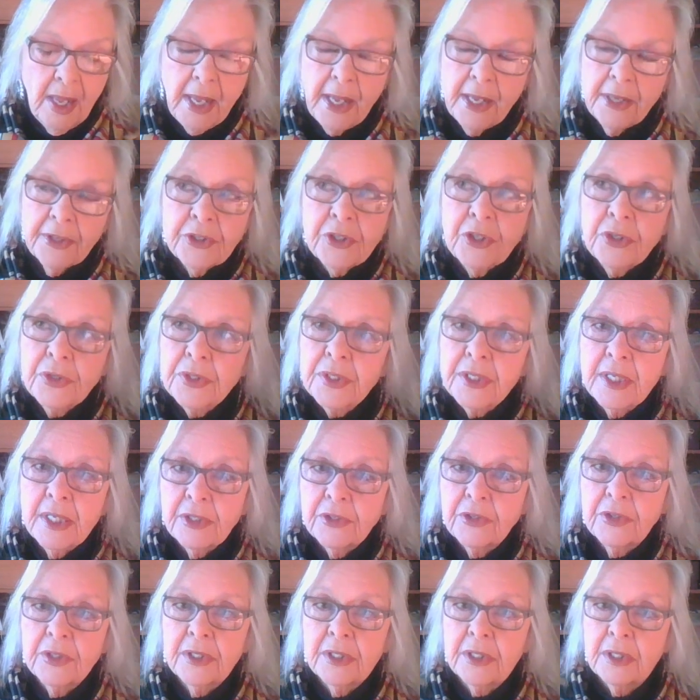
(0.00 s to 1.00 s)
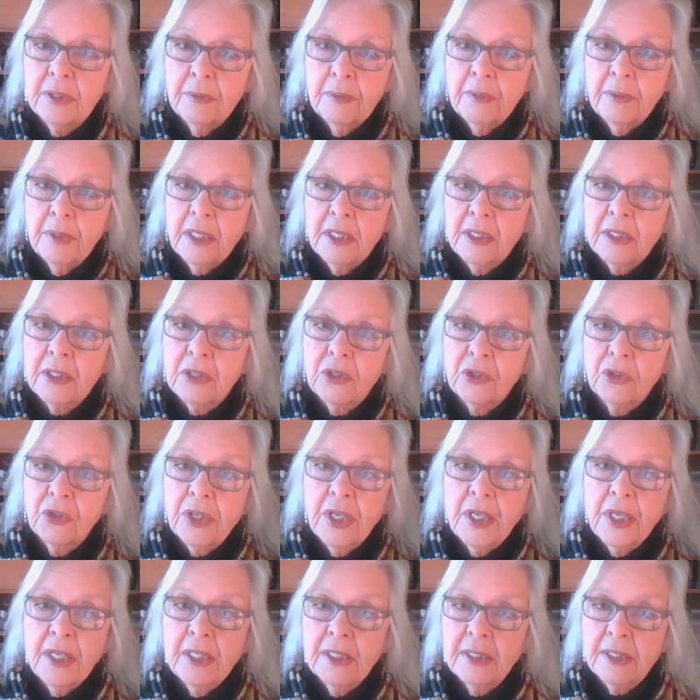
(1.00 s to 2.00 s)
Ethnocentrism is
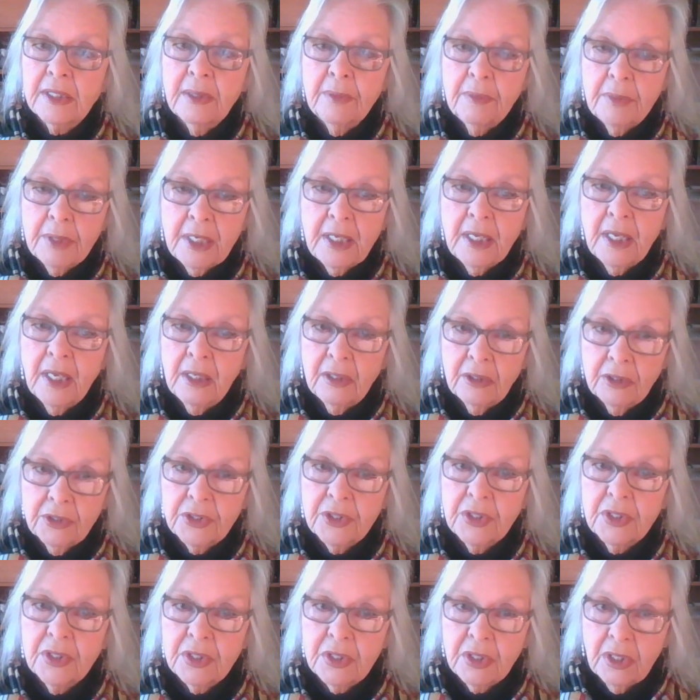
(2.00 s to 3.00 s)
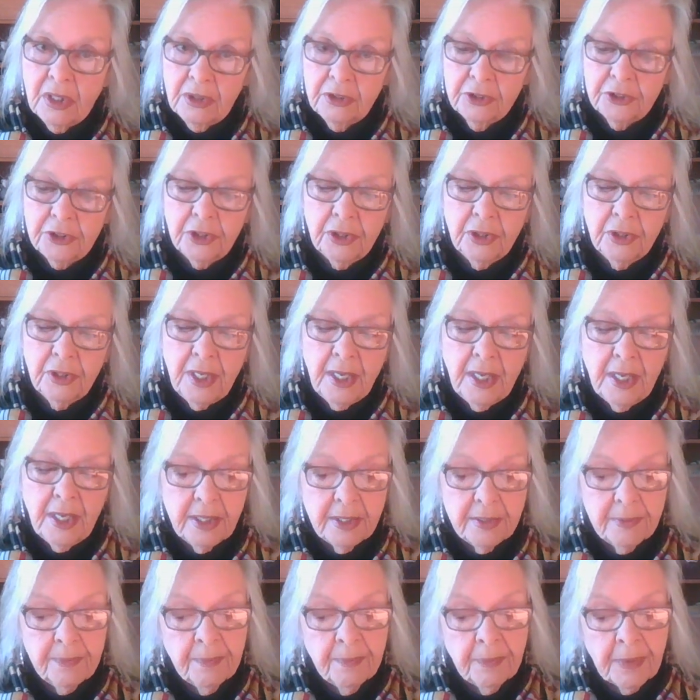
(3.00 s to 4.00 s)
looking at somebody else's culture
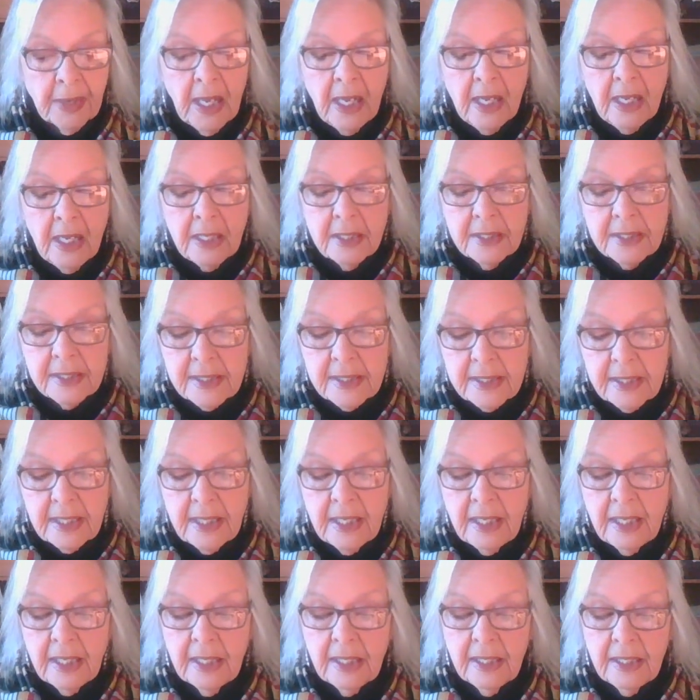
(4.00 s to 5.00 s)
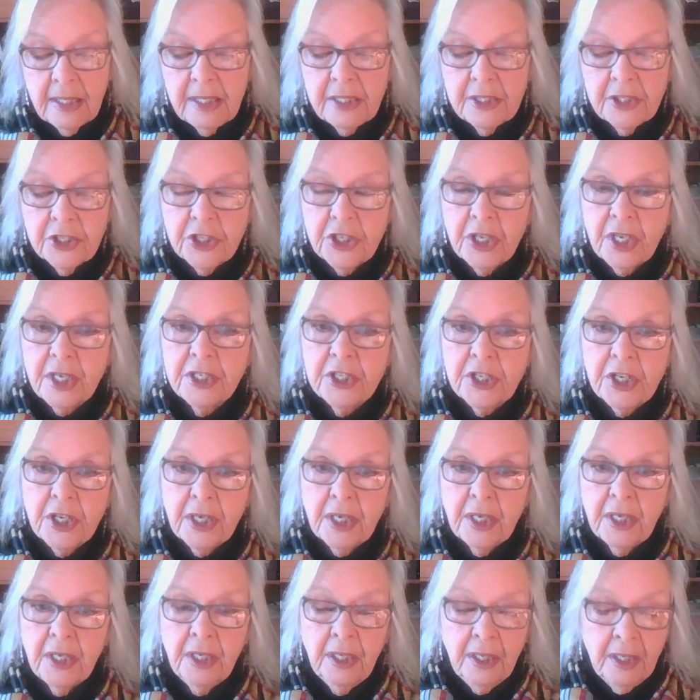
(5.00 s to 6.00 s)
and seeing it and
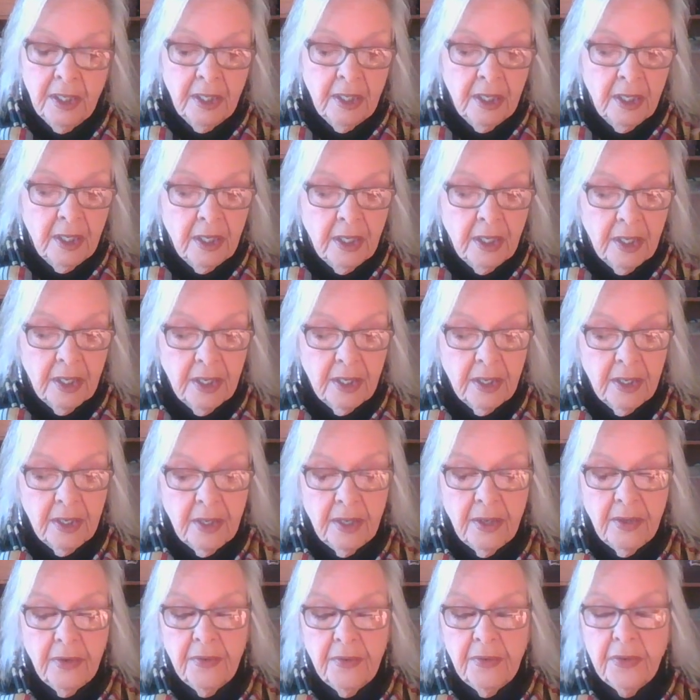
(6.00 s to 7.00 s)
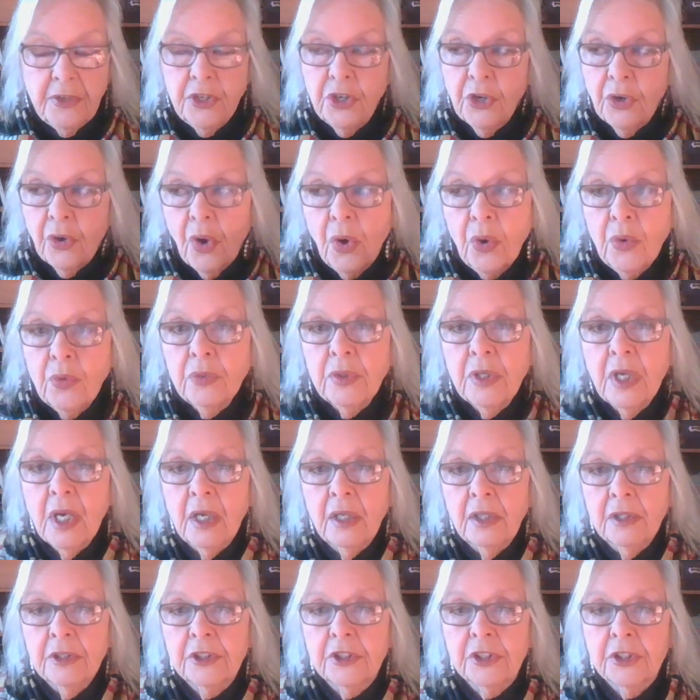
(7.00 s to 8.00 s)
judging your own
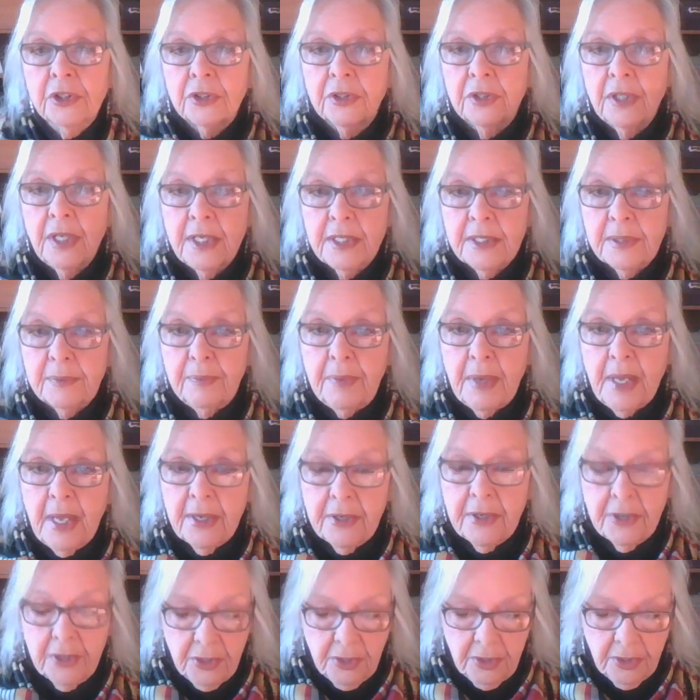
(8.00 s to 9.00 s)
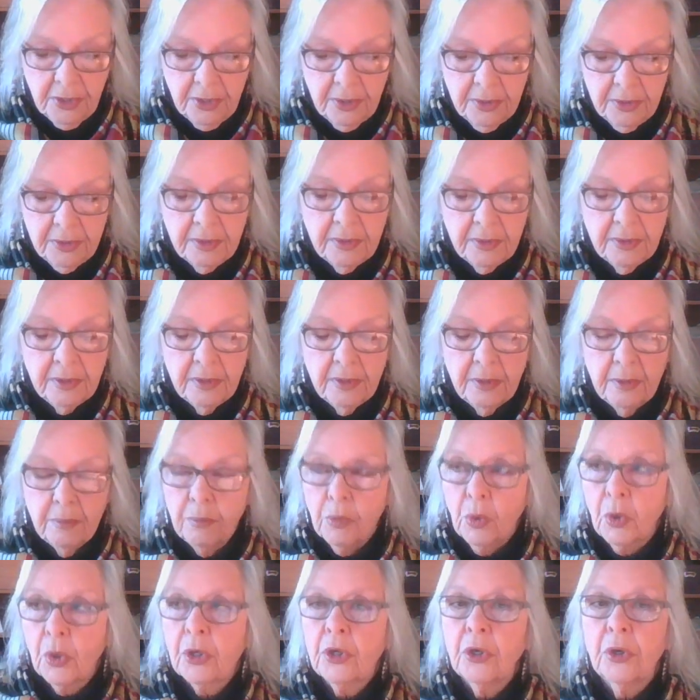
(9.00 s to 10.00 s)
culture as better,
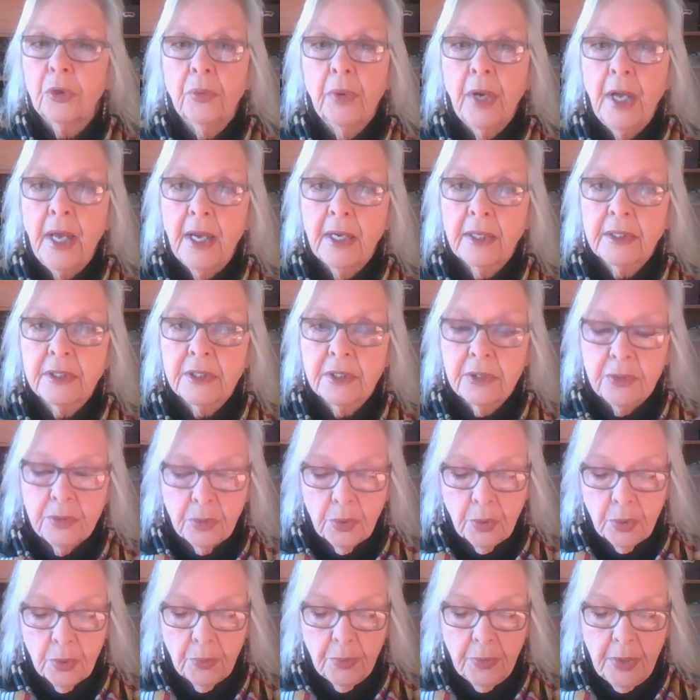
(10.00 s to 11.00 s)
more correct, or